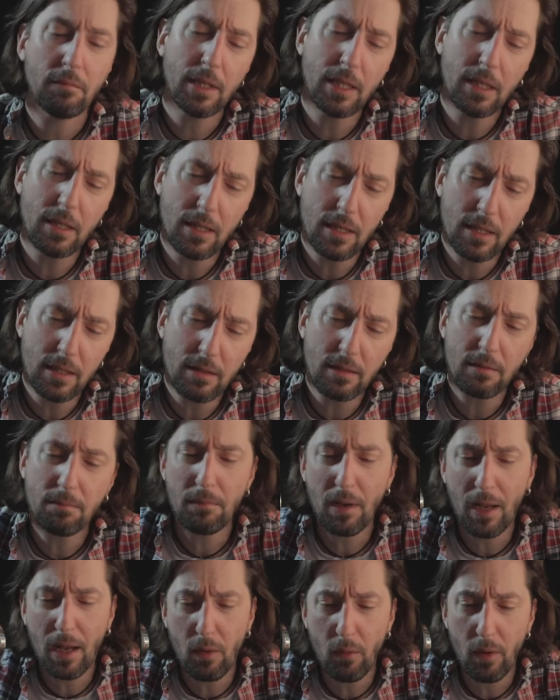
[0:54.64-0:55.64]
It is,
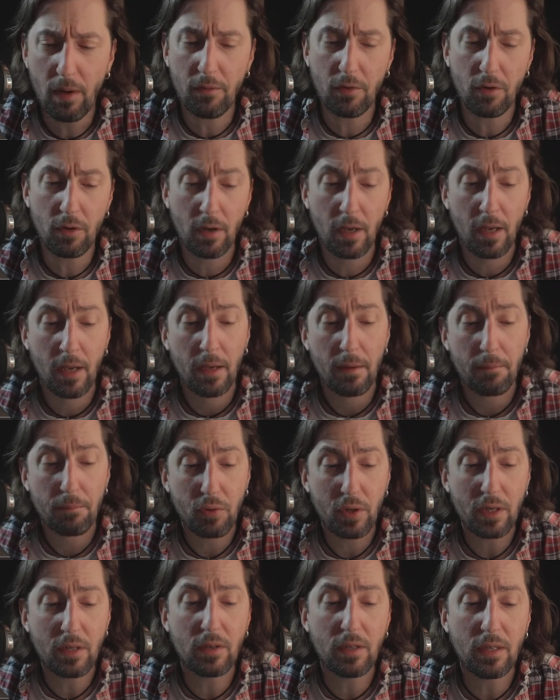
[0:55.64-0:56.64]
however,
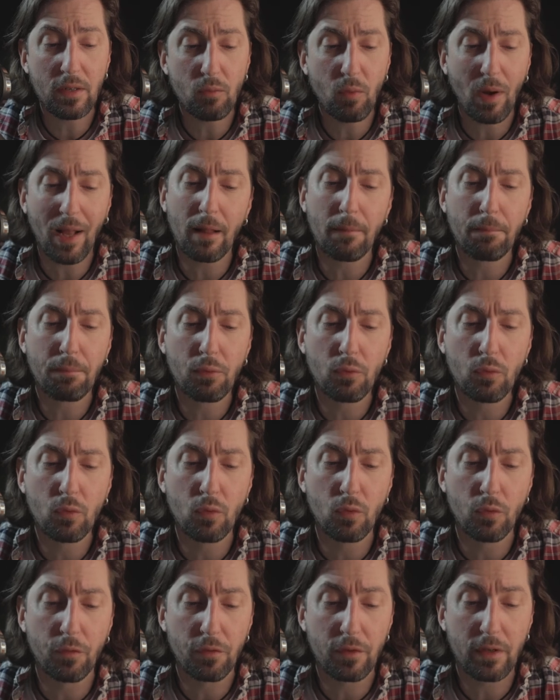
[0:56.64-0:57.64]
pretty well
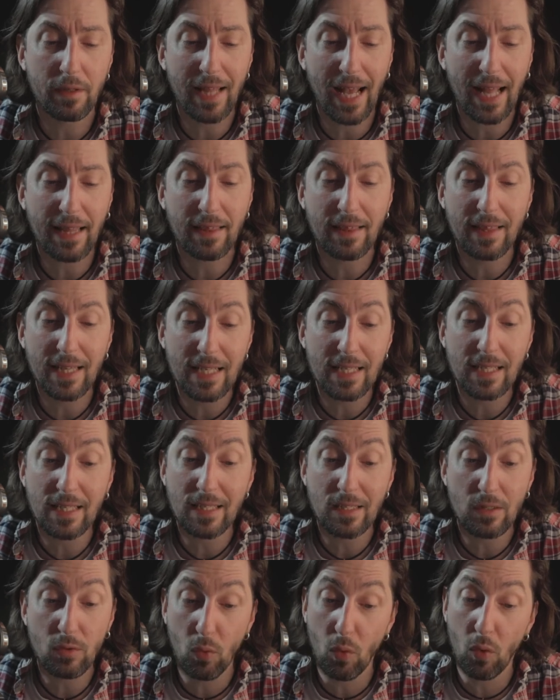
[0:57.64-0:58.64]
proved that this
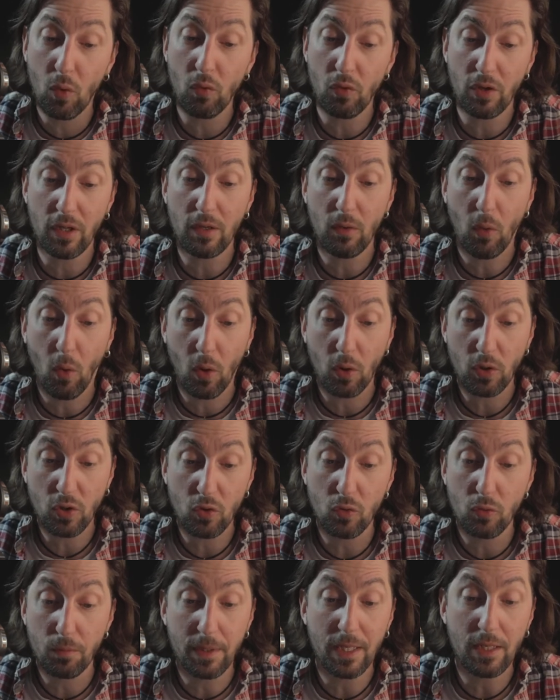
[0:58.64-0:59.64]
story ought
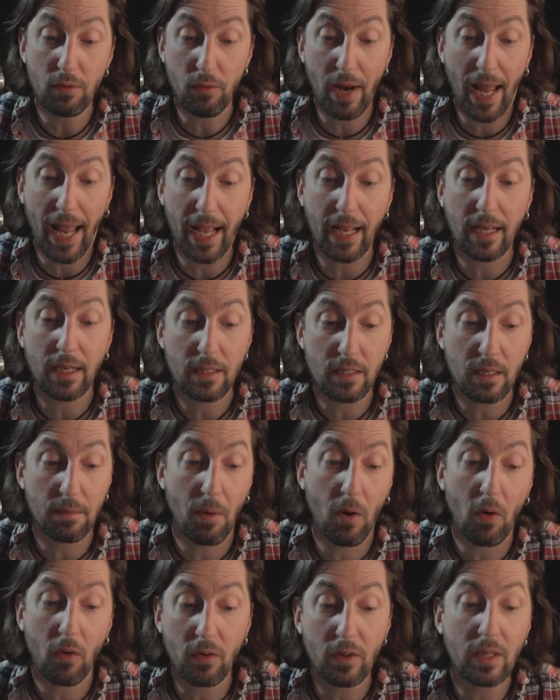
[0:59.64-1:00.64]
to be ranked
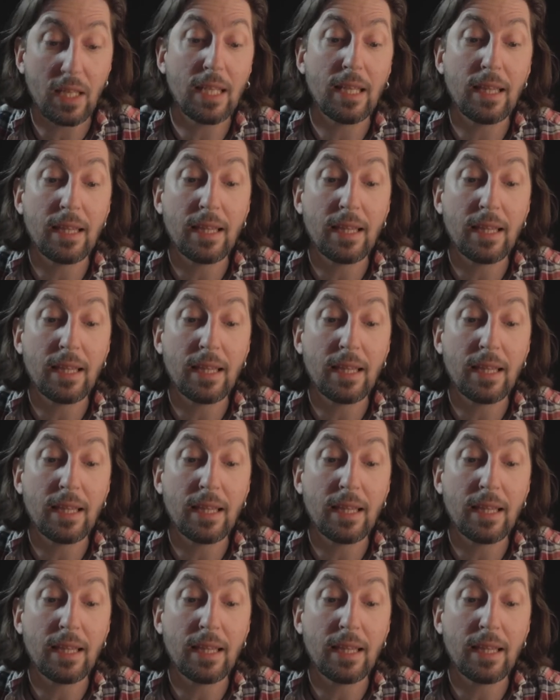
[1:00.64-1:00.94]
among the